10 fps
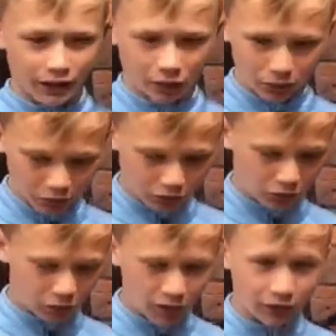now. We're just
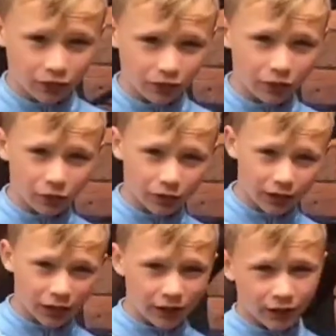waiting to see if we
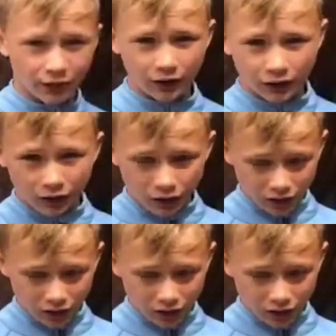get in. Oh,